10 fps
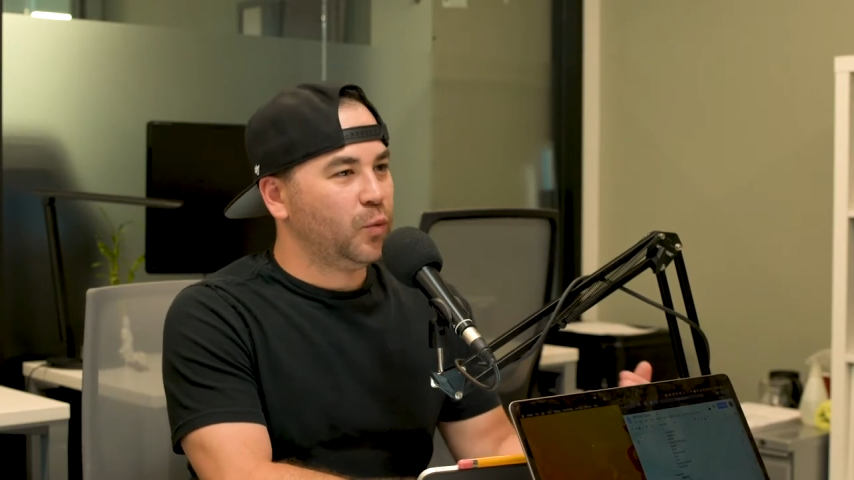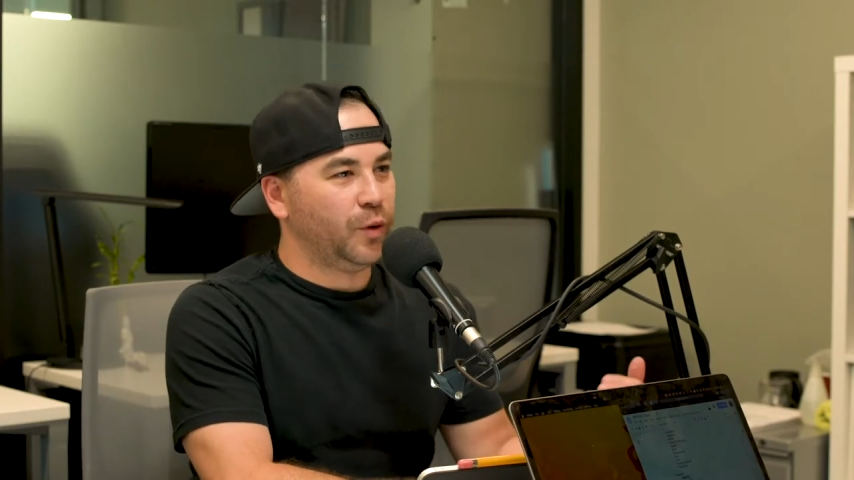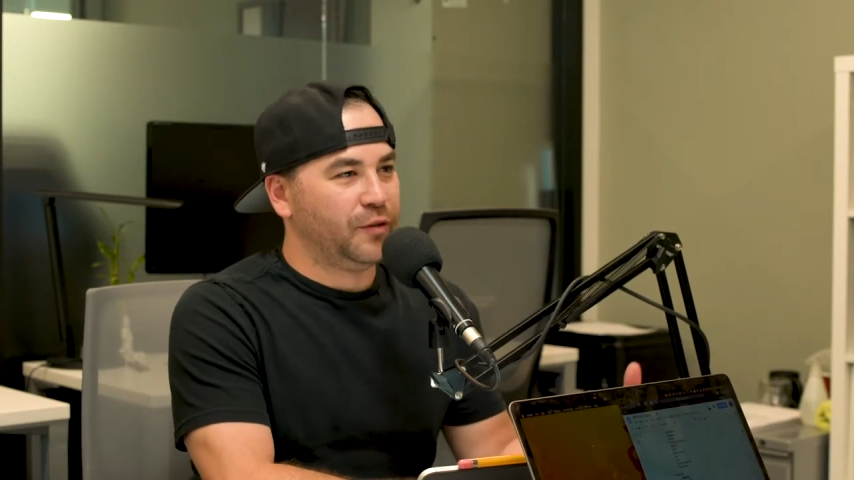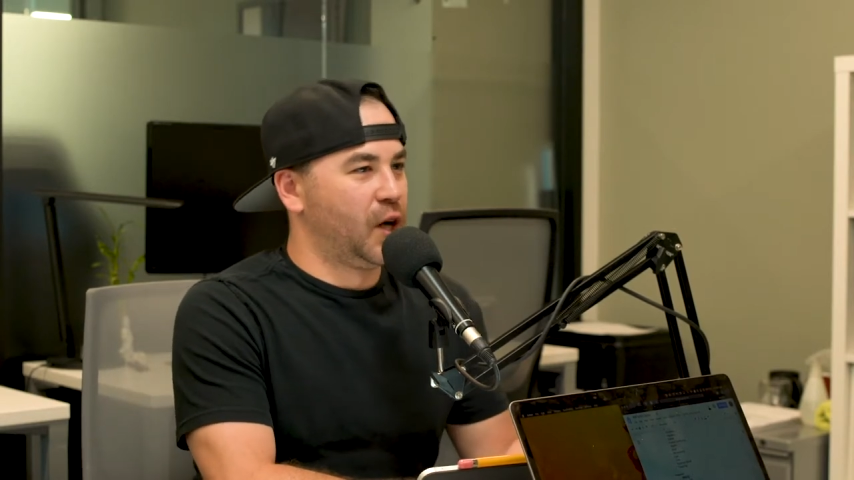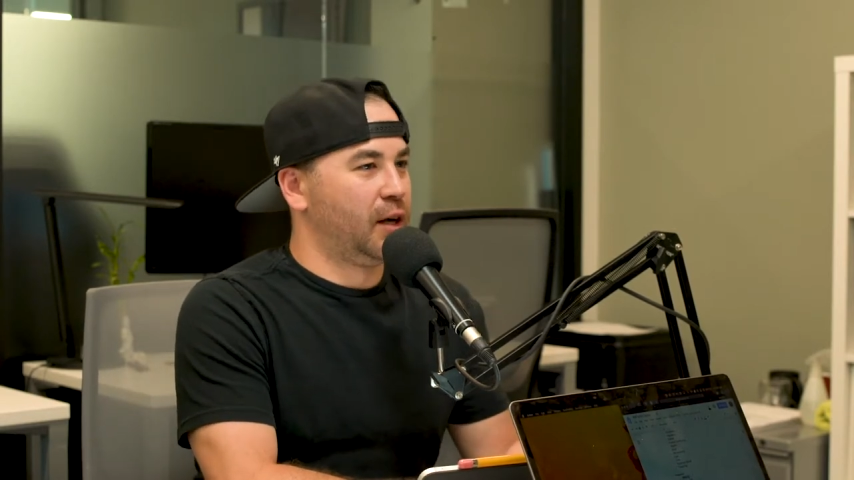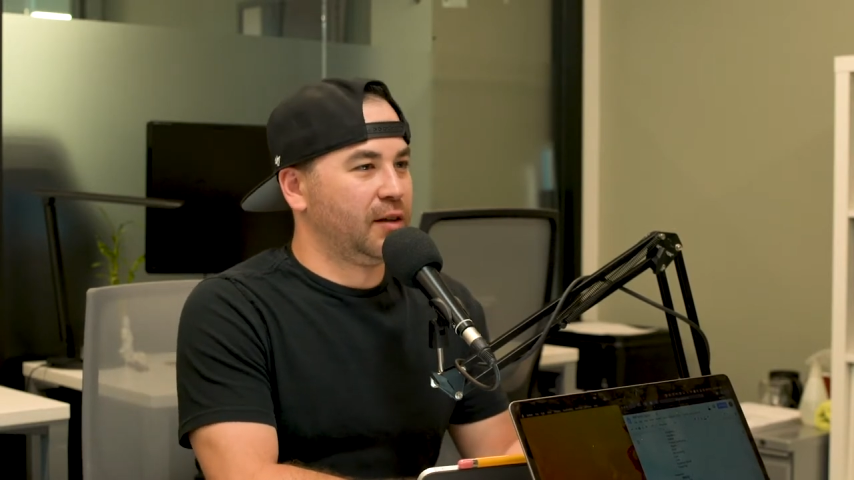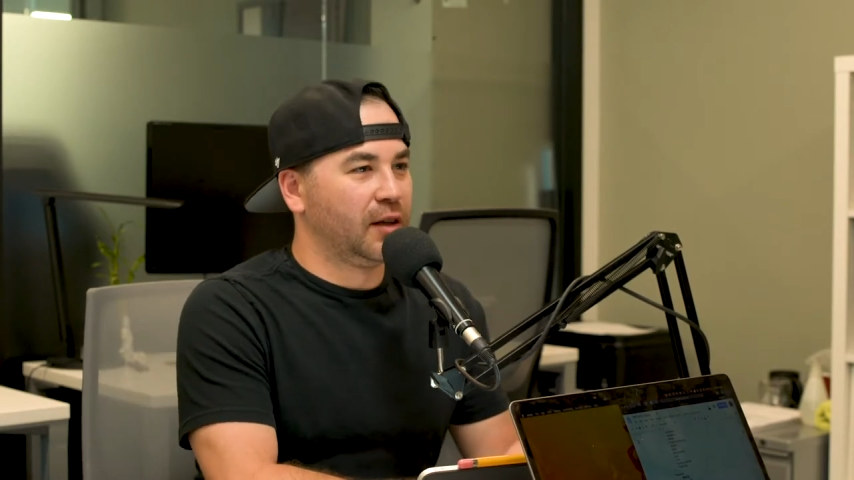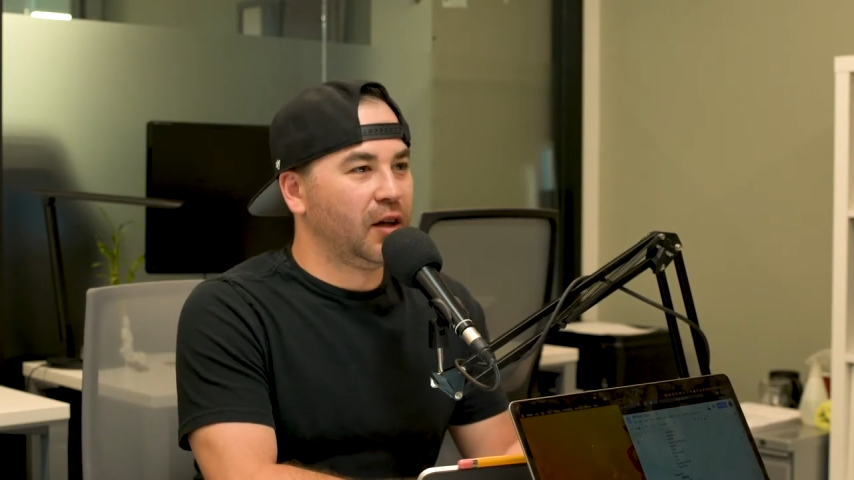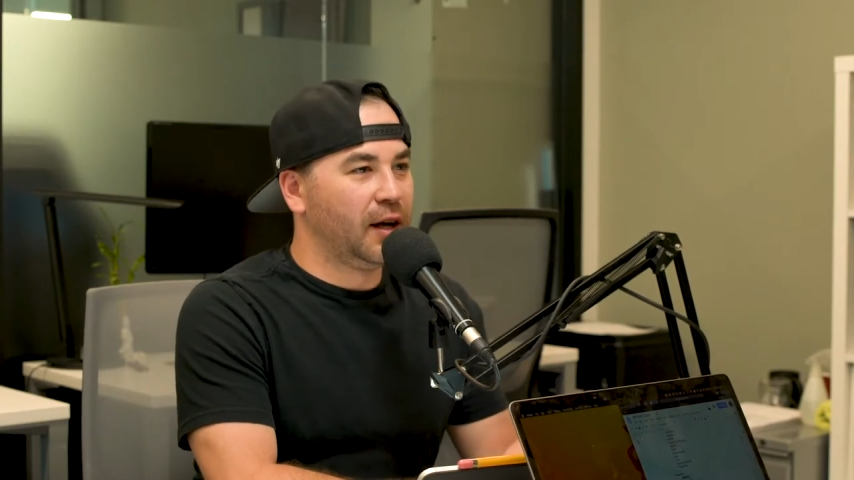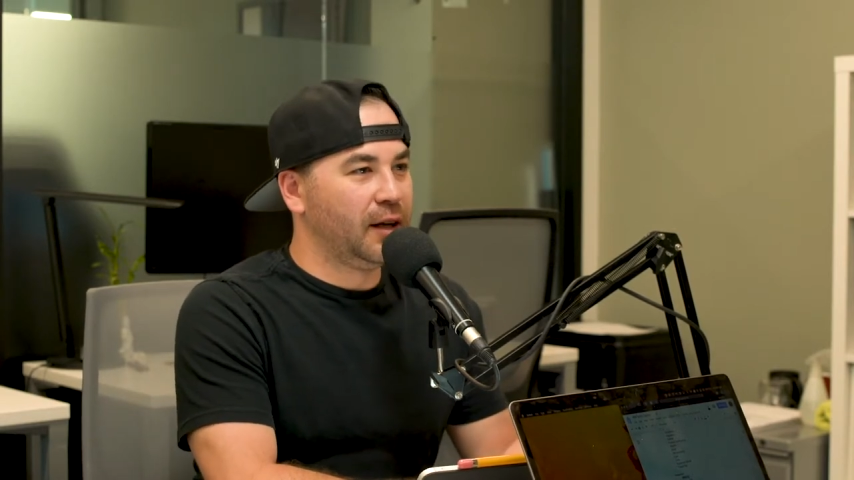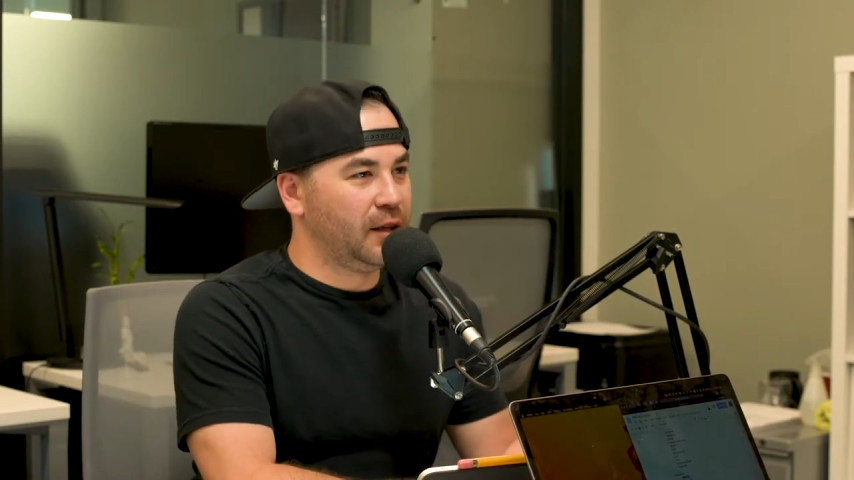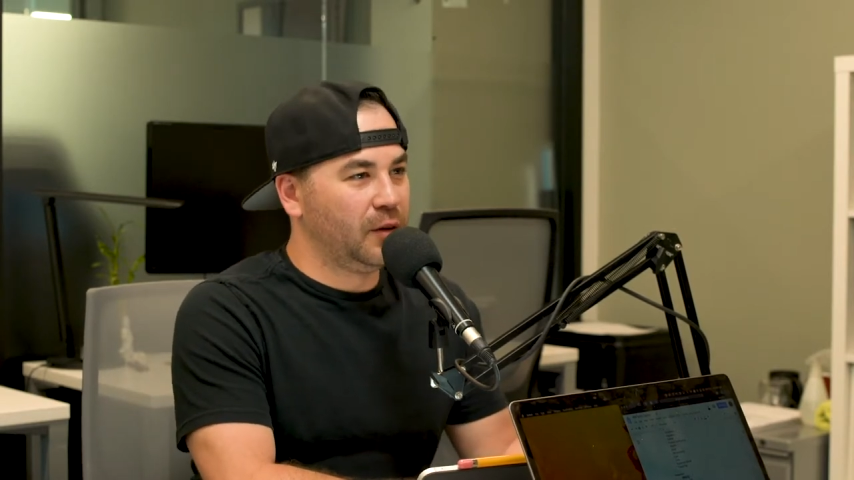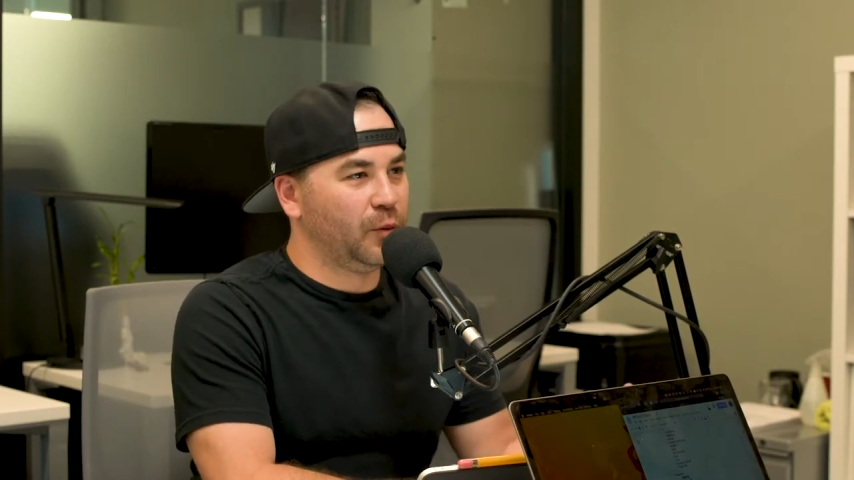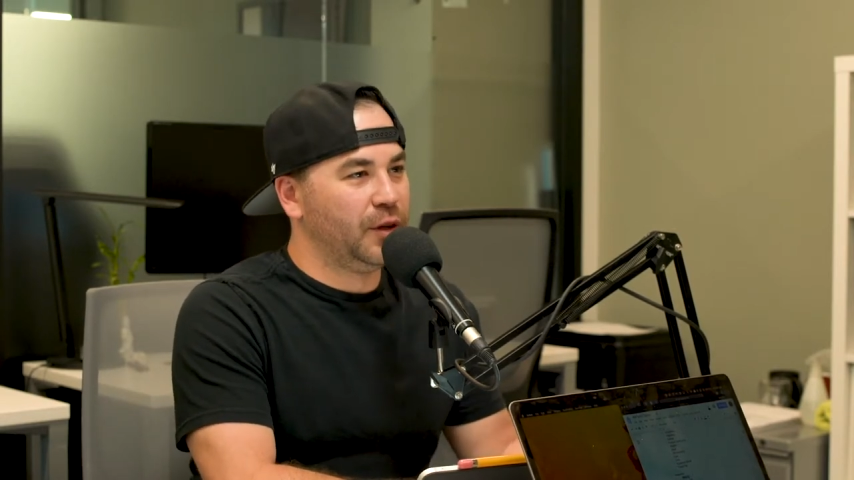We've talked to the client.